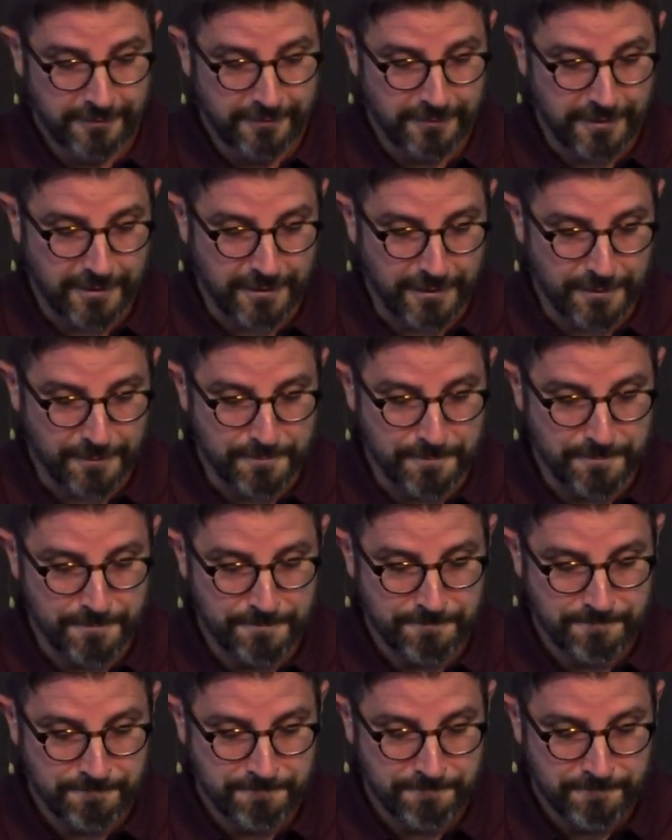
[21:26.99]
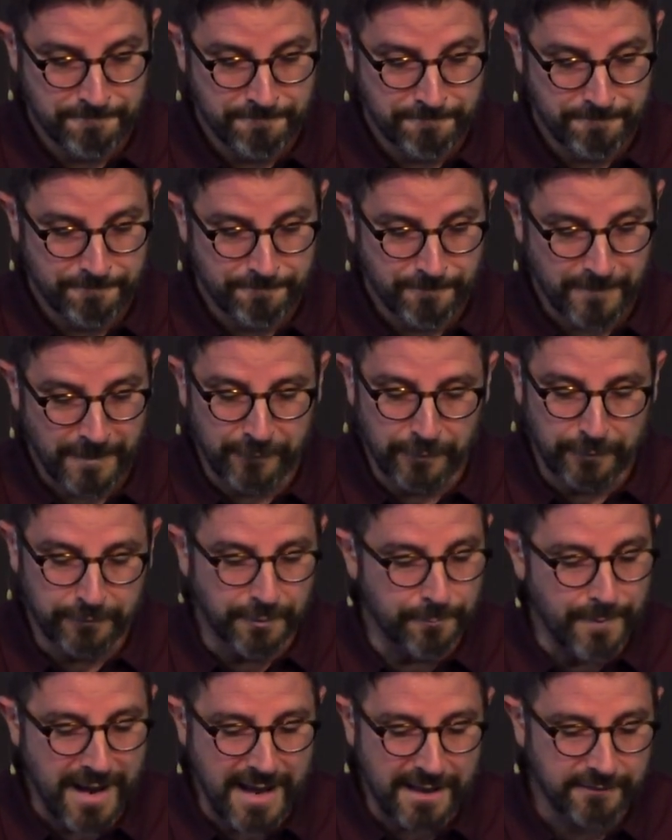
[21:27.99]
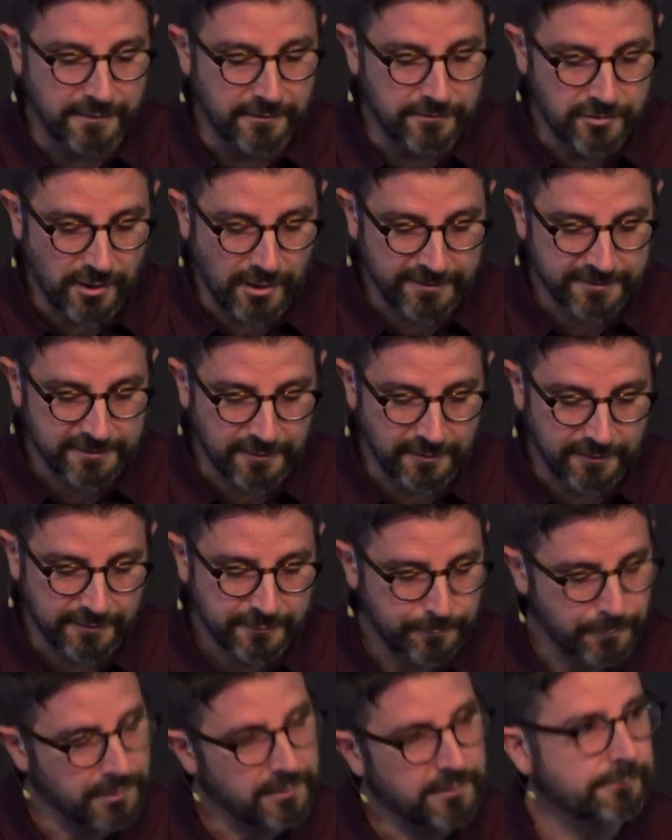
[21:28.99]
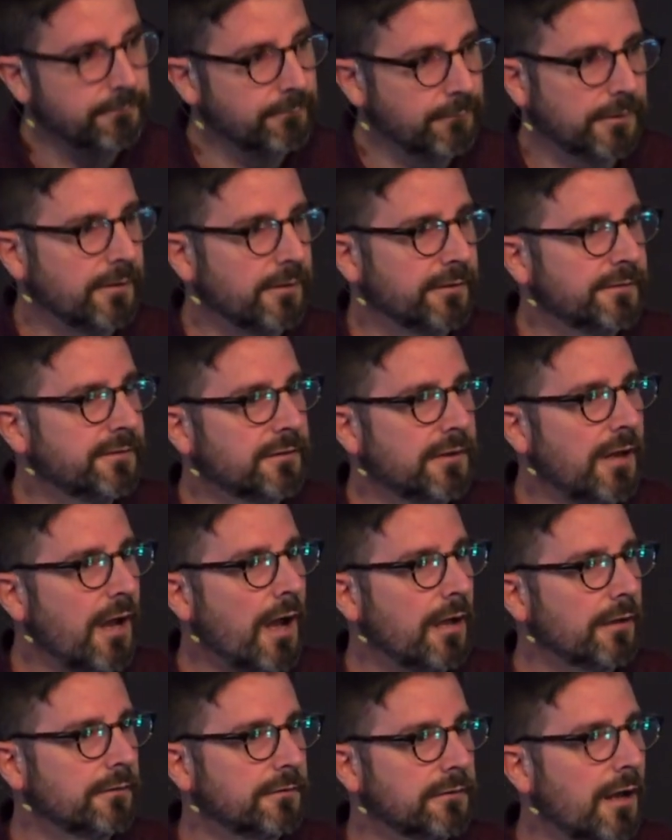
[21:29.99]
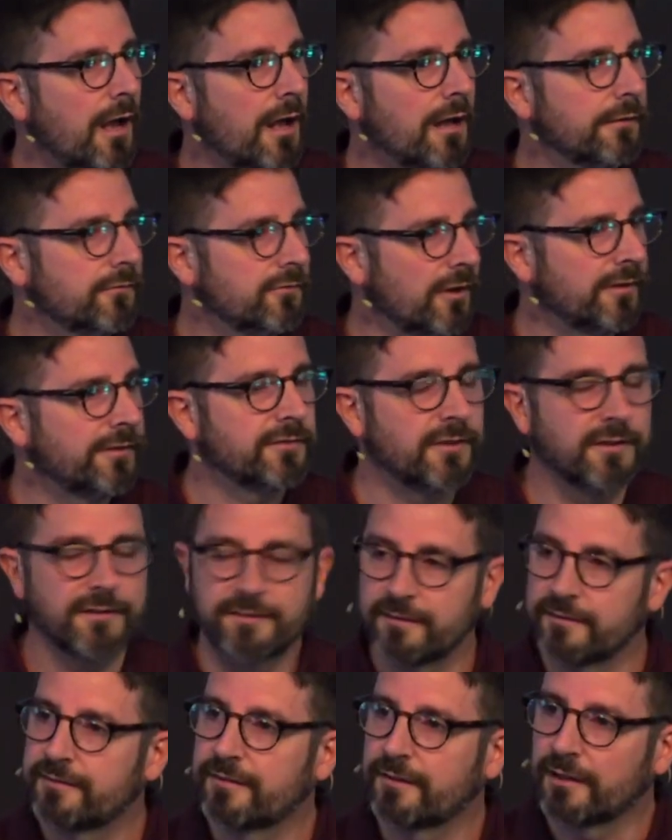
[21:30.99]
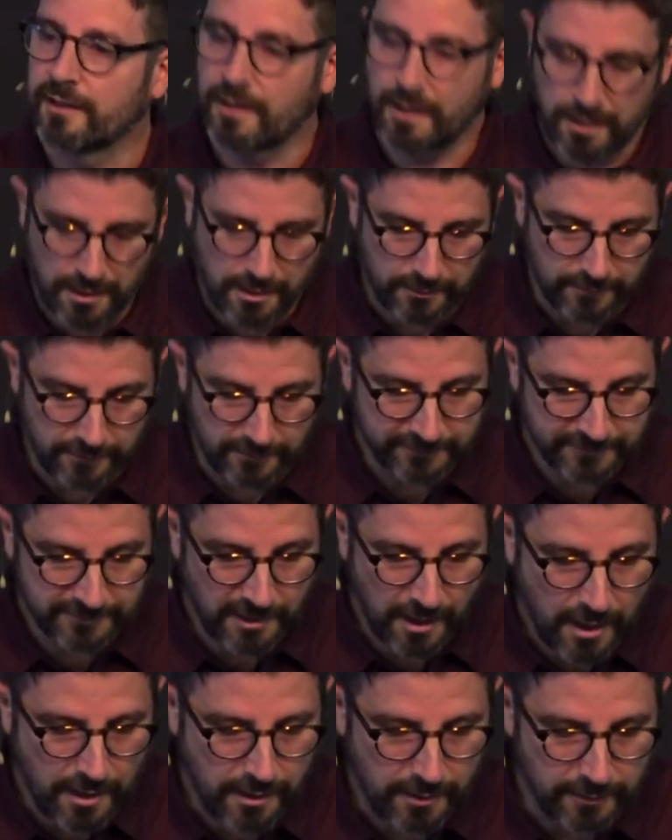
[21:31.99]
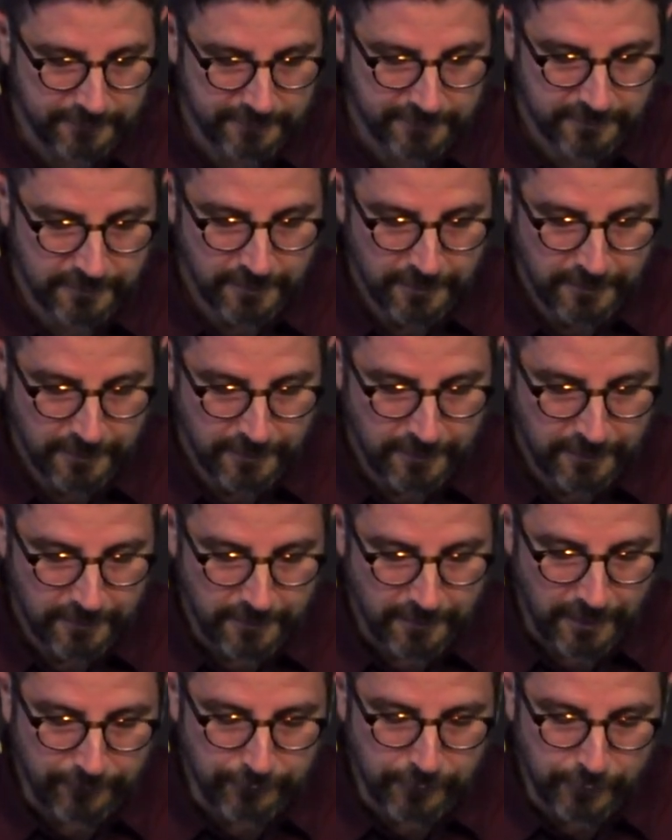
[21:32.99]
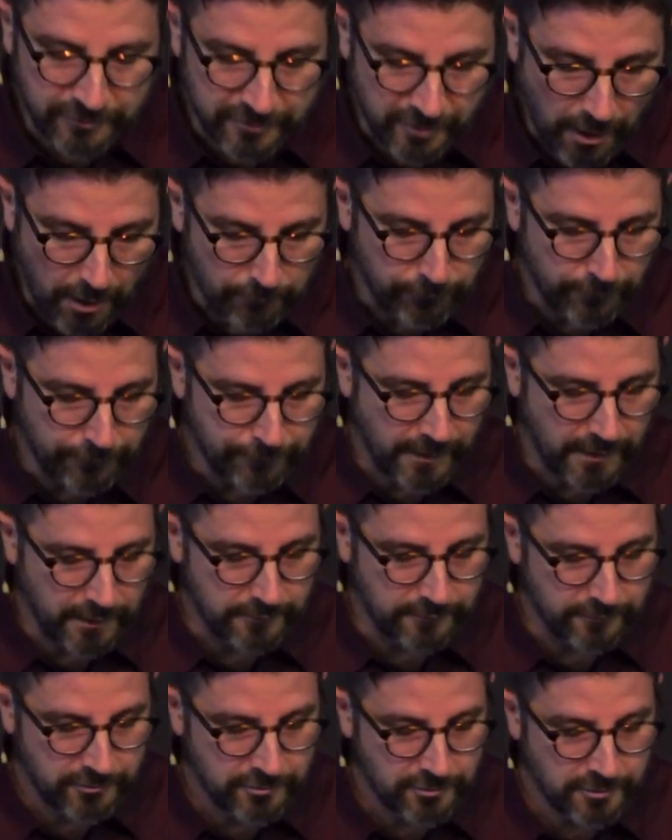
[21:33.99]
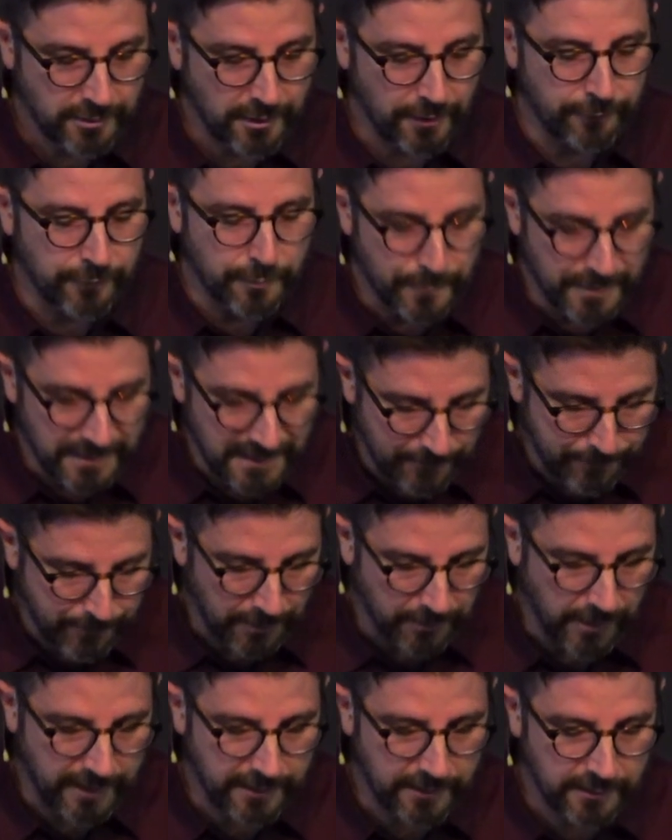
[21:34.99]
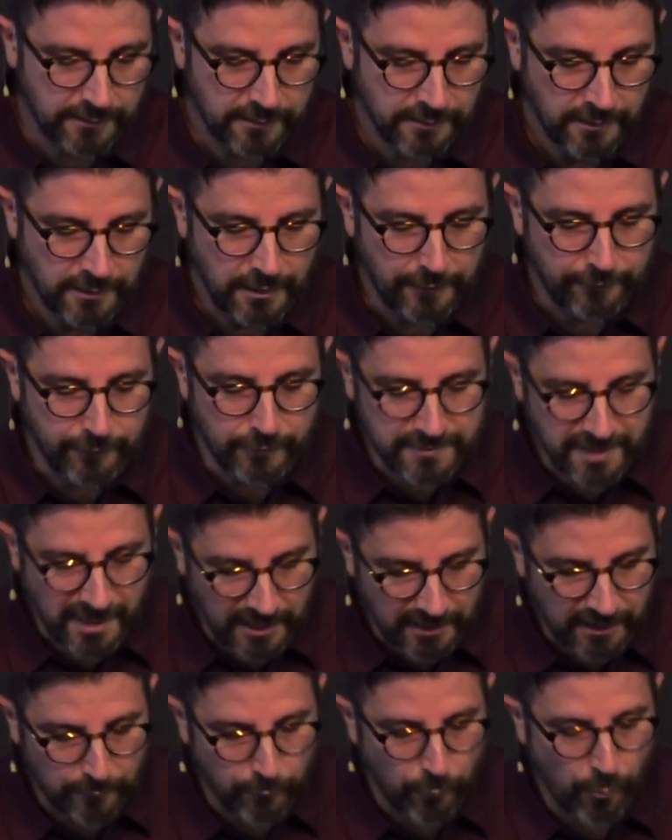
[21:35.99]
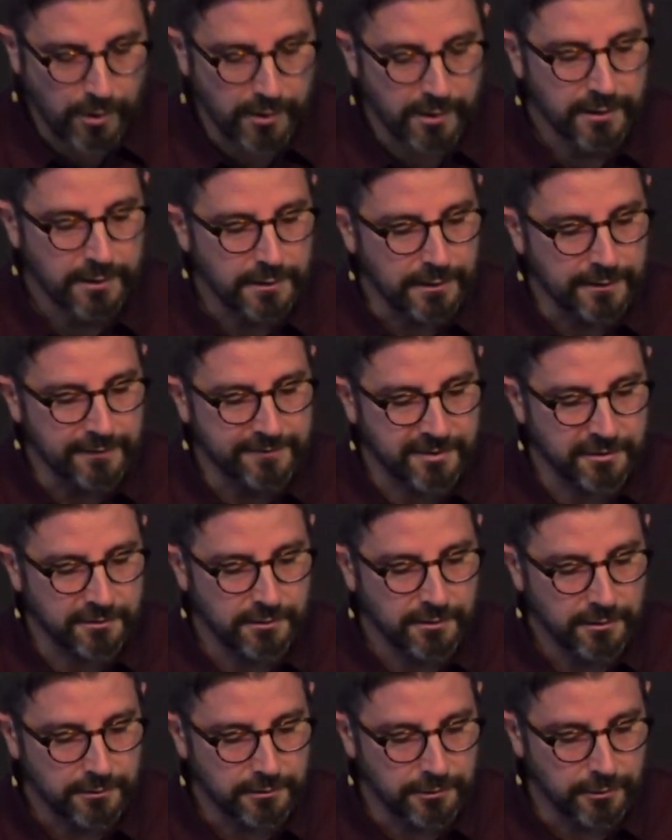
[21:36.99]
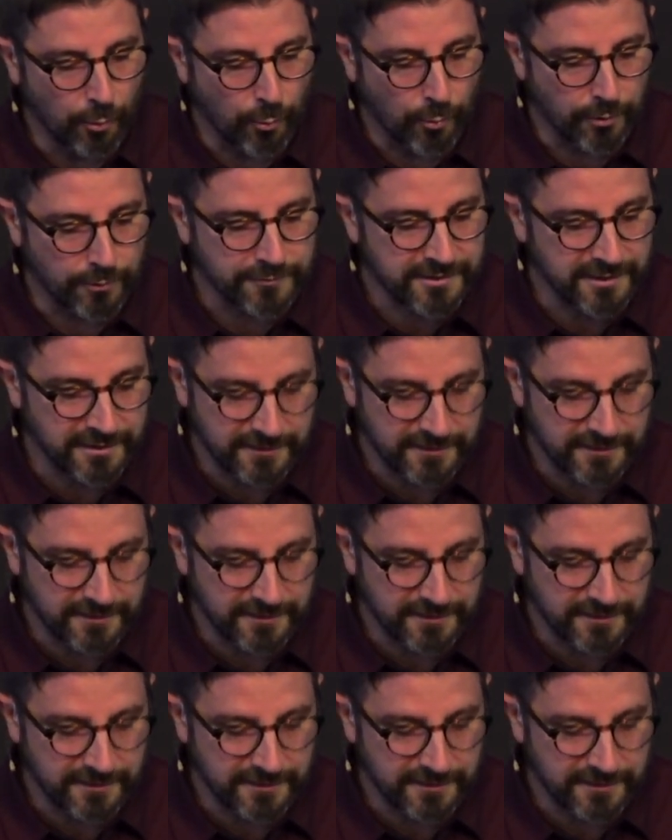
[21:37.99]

Um, have you demanded justice? Because God, God, justice is the God is God's. Have you sought revenge? Have you manipulated? Have you taken what isn't yours?